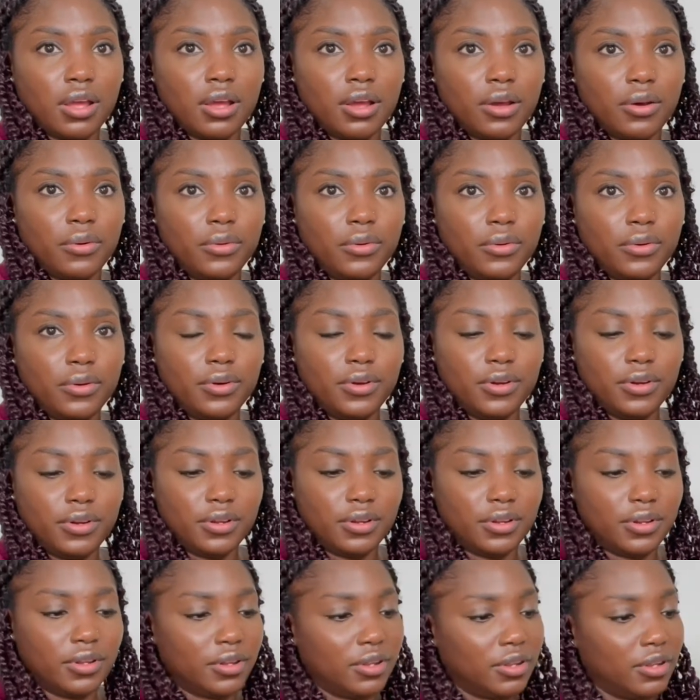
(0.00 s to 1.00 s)
Ooh.
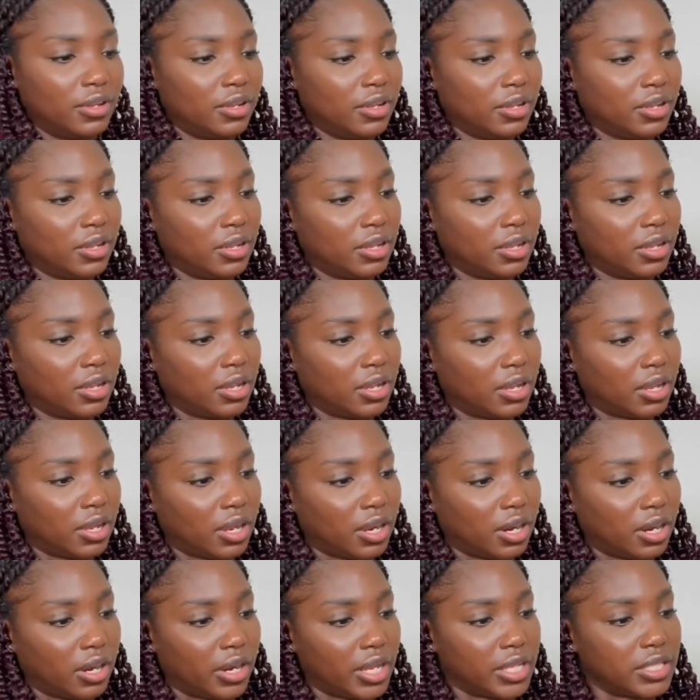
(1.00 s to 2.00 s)
All
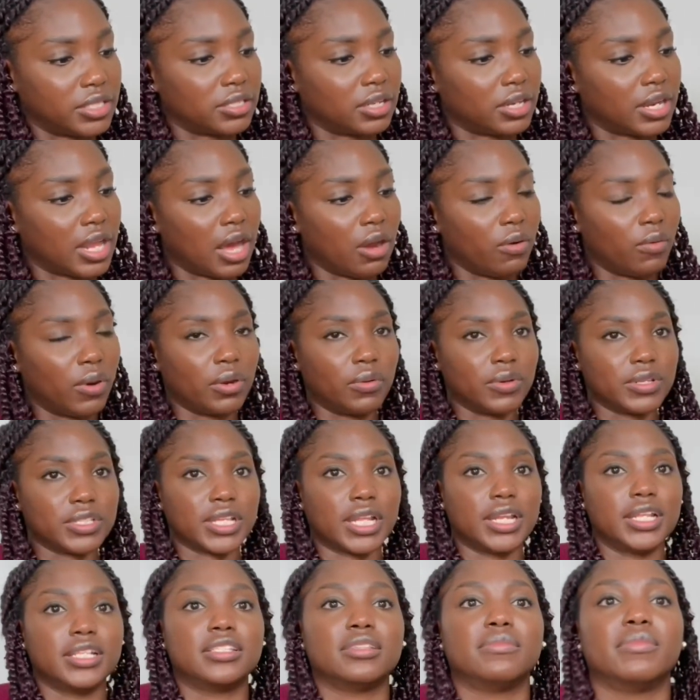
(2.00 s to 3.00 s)
right, so that one was a
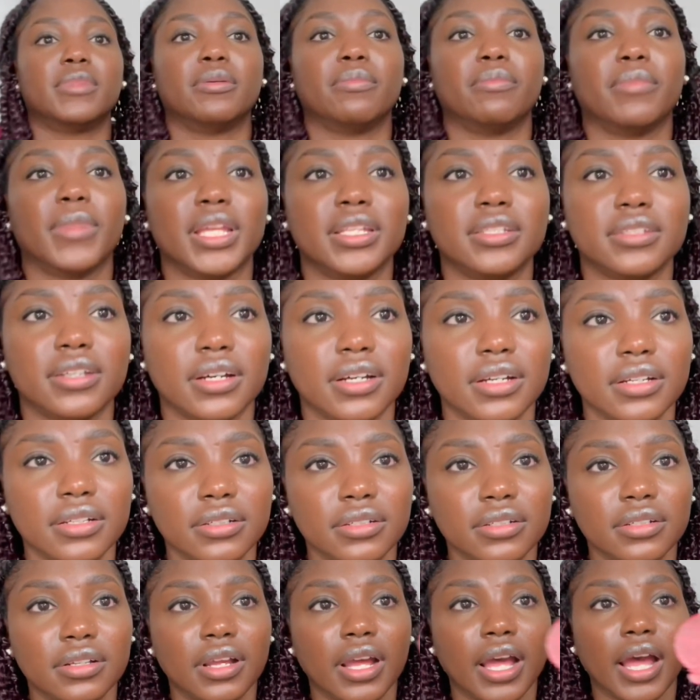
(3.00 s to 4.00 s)
little bit better.
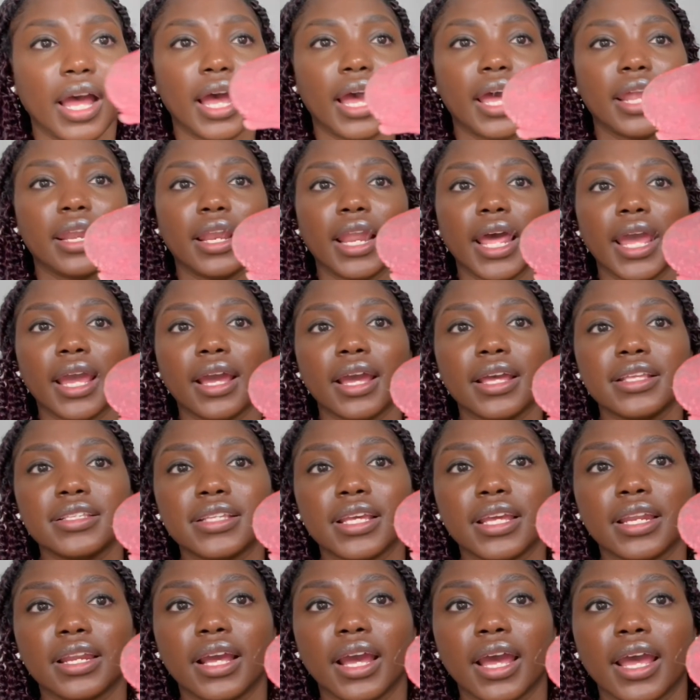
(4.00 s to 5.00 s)
And like I
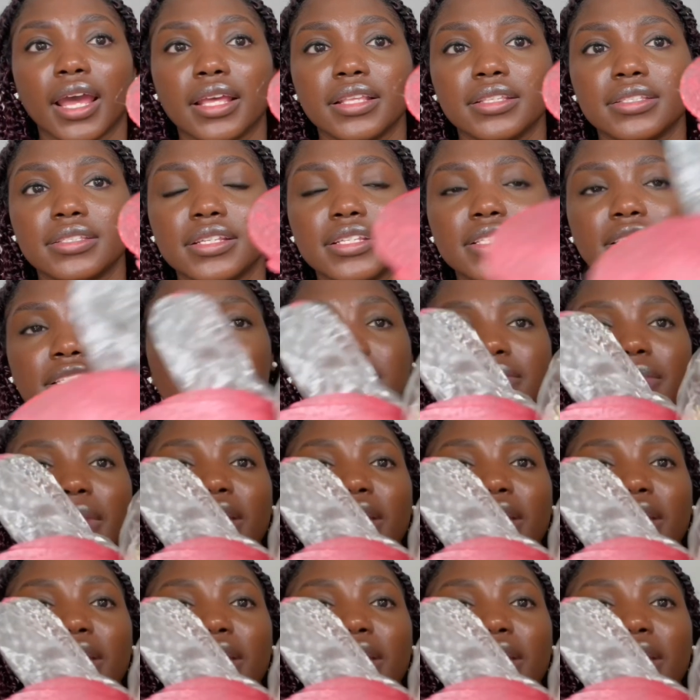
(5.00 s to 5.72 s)
said, guys, this is my